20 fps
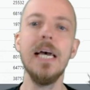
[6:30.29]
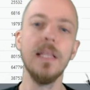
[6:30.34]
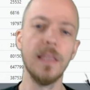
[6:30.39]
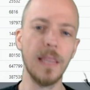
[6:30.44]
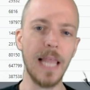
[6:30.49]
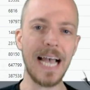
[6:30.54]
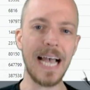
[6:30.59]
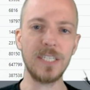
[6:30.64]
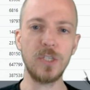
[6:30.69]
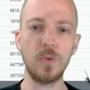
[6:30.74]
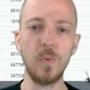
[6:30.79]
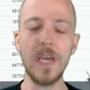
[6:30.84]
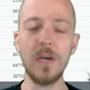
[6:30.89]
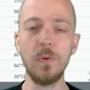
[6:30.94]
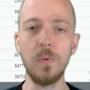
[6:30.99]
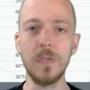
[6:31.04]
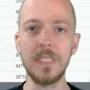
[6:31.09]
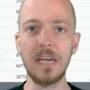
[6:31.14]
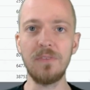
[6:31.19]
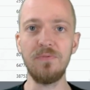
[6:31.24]
Last
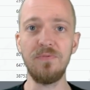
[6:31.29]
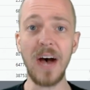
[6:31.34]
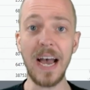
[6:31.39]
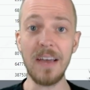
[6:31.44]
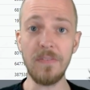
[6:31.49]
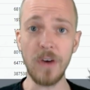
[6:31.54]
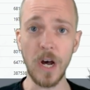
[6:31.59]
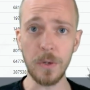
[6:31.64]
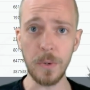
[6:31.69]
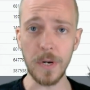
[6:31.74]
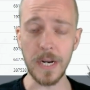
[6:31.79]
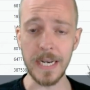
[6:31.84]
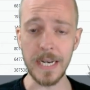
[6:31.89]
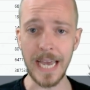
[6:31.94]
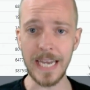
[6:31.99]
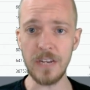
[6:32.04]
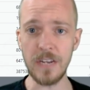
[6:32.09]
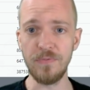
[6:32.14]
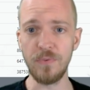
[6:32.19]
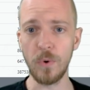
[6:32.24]
week was at
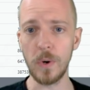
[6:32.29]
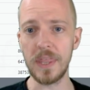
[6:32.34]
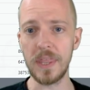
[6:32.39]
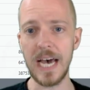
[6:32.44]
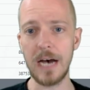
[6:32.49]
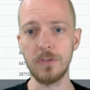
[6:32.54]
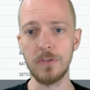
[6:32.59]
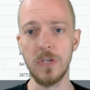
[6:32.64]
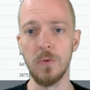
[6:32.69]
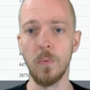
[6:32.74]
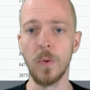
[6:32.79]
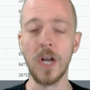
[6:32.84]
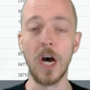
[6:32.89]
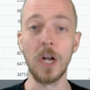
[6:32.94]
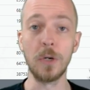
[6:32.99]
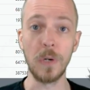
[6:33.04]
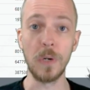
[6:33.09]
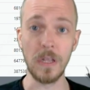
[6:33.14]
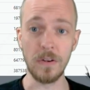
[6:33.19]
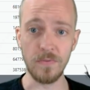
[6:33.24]

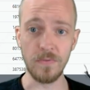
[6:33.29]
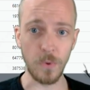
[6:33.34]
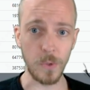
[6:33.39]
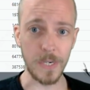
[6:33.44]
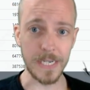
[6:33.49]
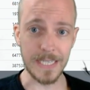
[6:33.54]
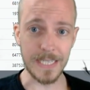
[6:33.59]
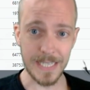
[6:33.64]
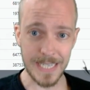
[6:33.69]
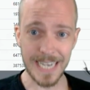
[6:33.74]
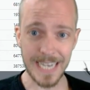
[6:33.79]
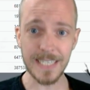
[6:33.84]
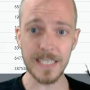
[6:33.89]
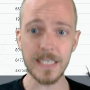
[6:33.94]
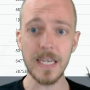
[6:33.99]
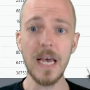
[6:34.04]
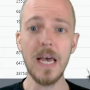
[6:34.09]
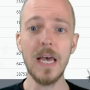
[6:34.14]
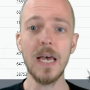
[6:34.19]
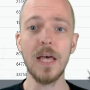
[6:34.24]
594,146.